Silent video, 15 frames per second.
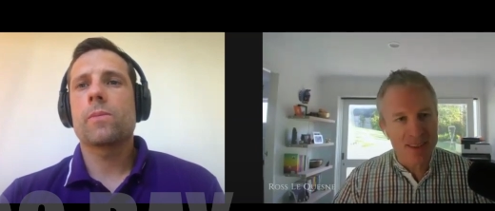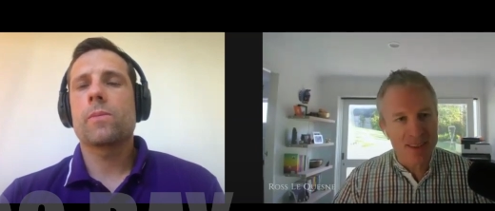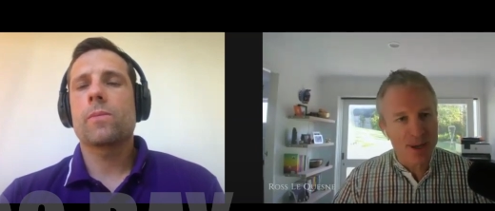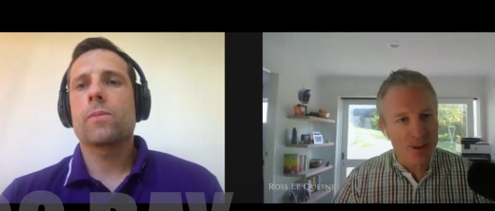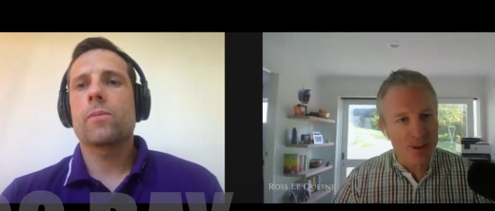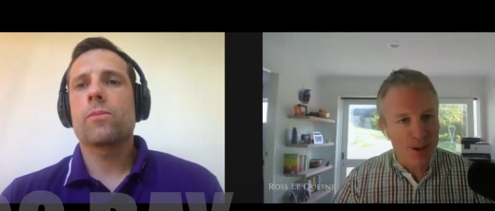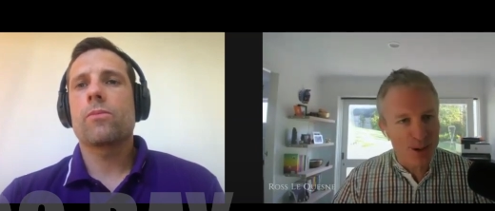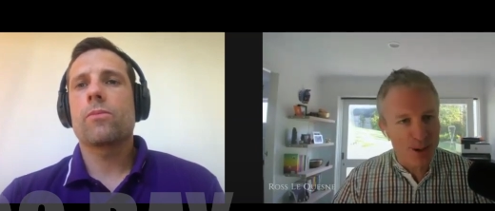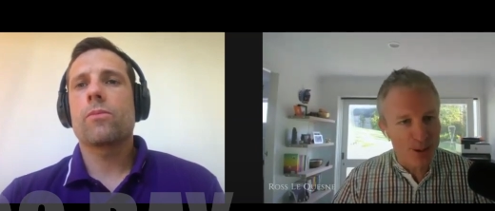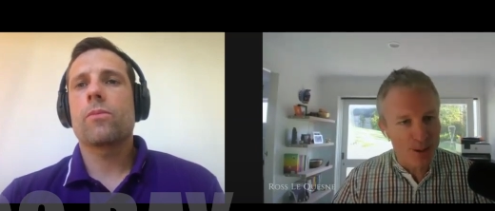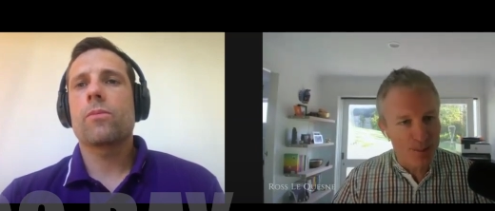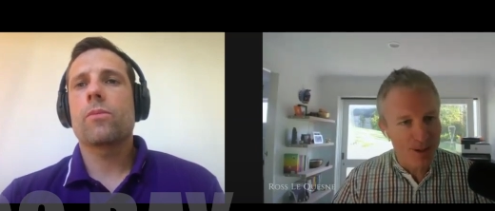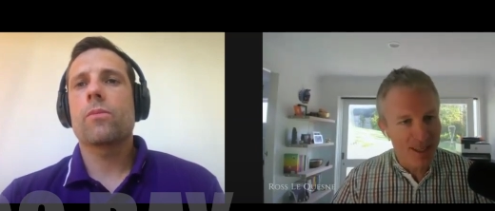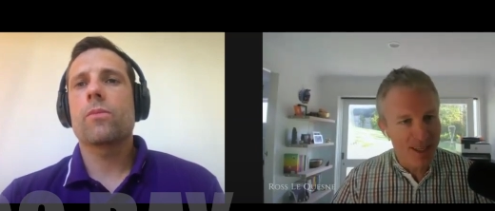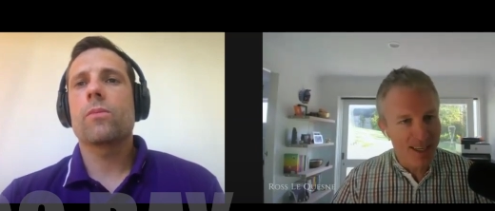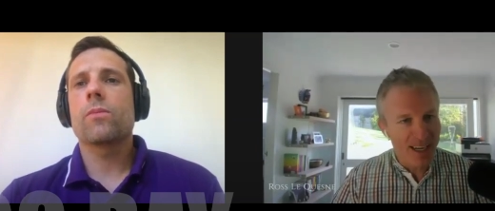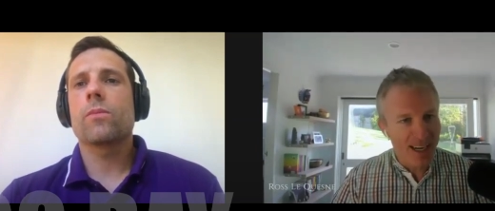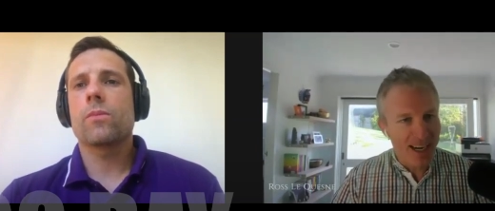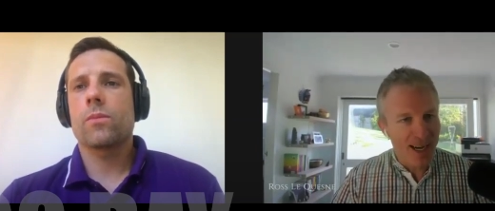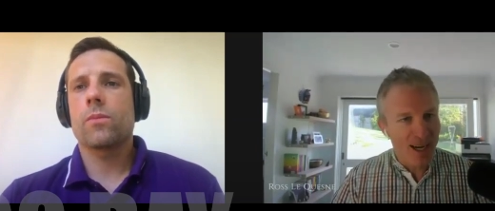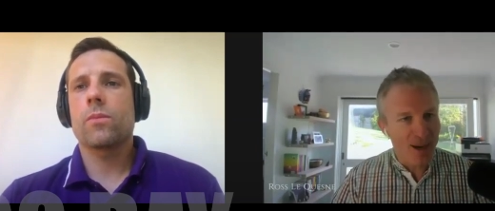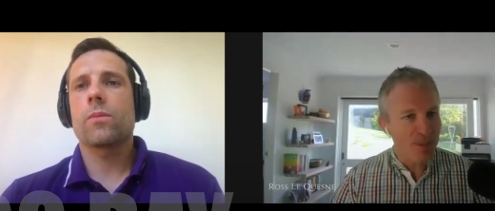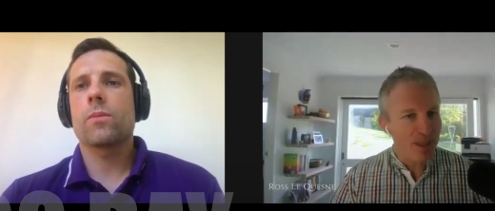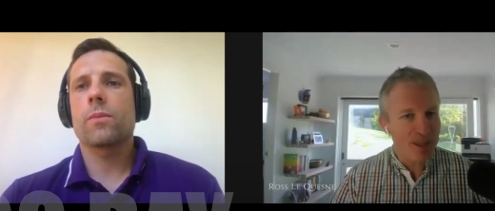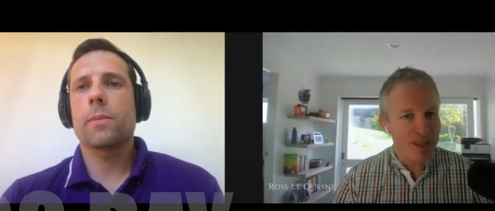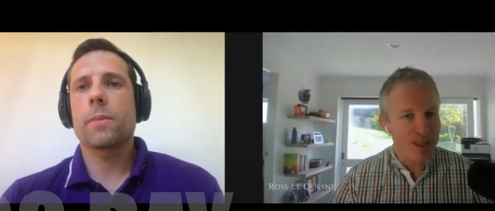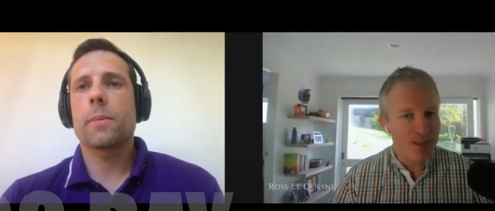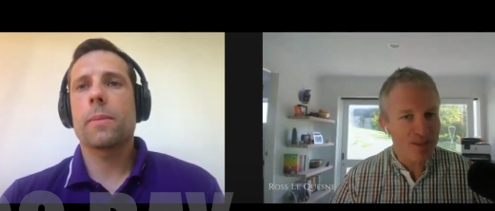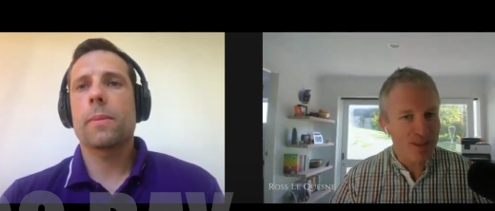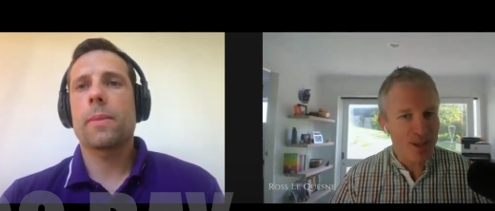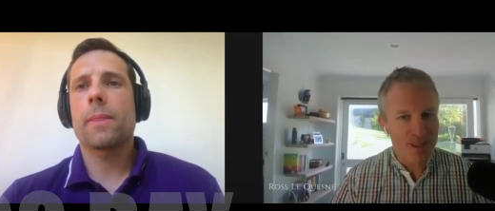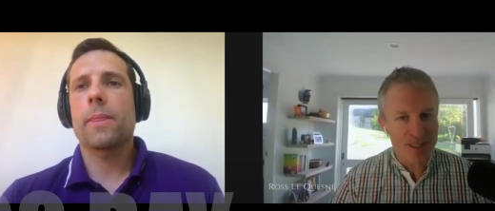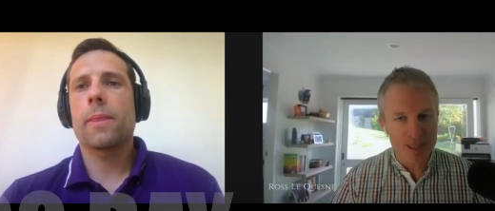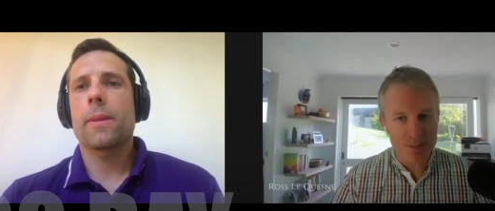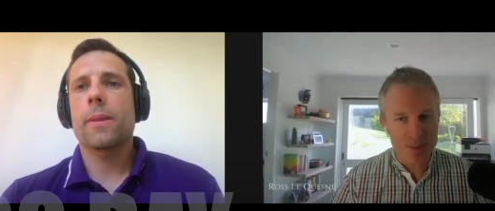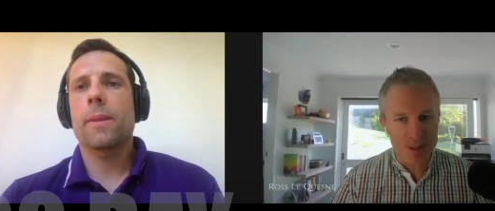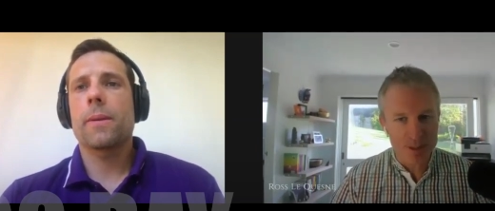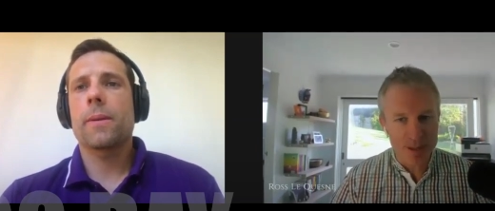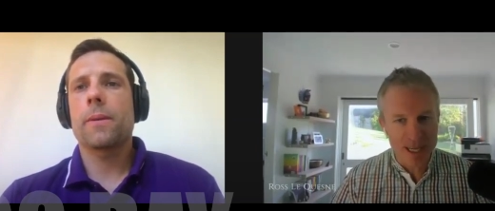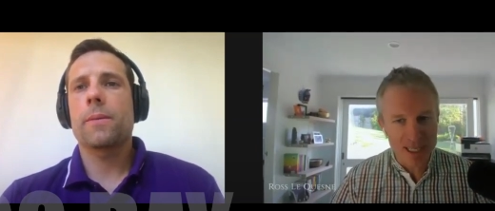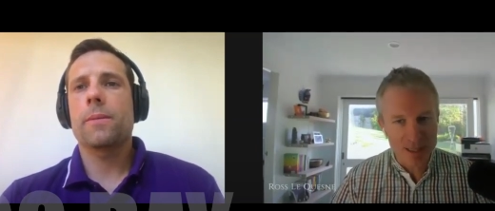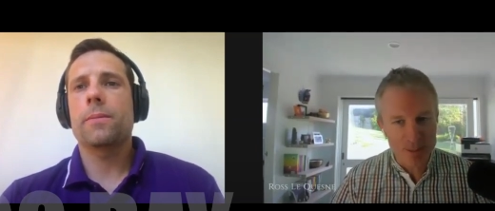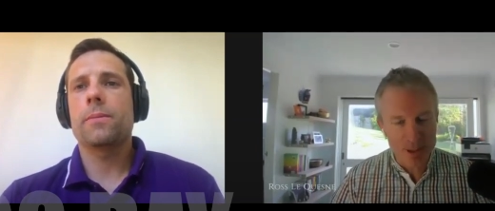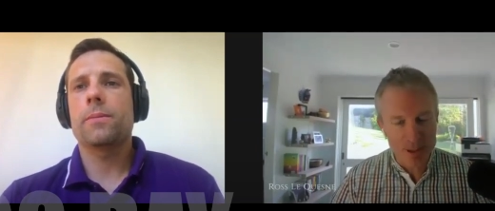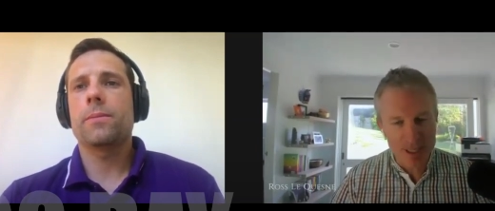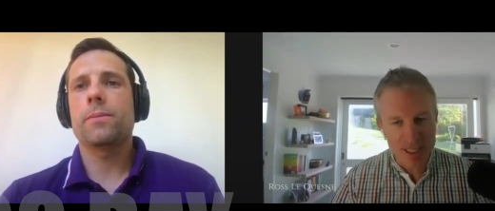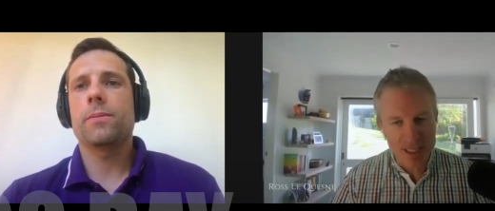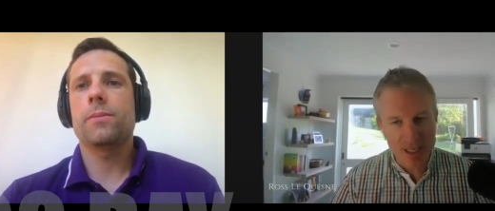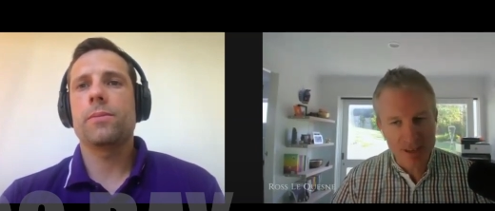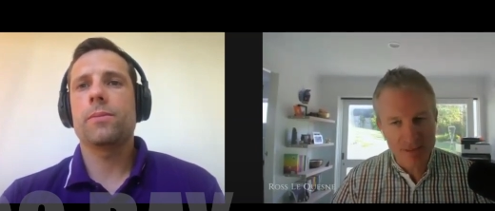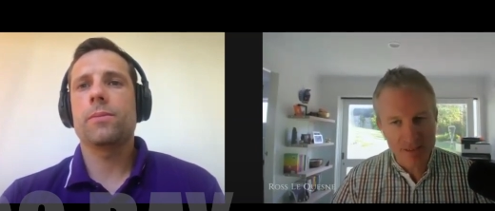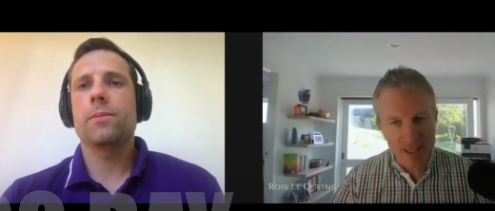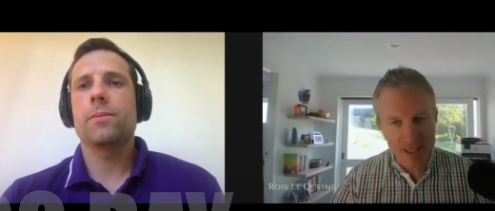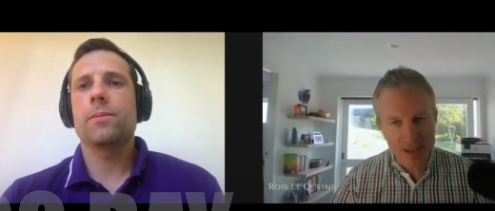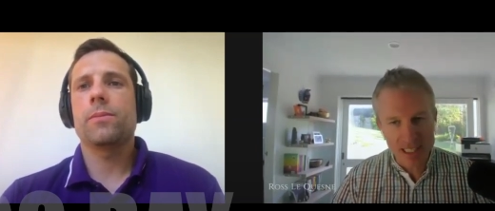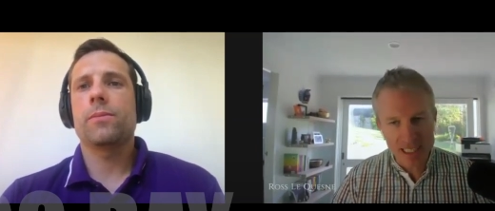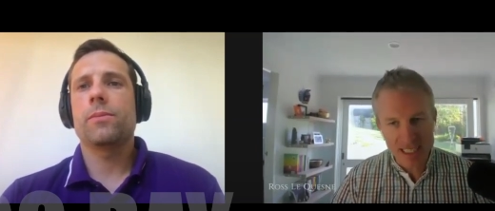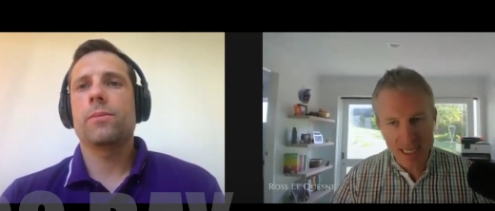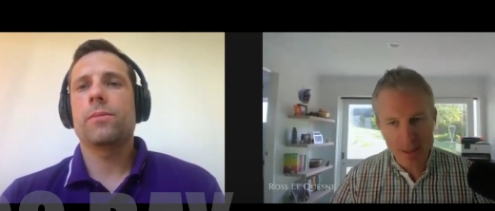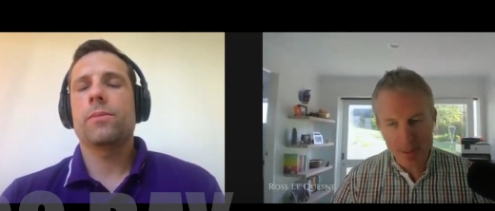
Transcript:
Speaker 1: in the group um, because you've got to build that community over a 90 day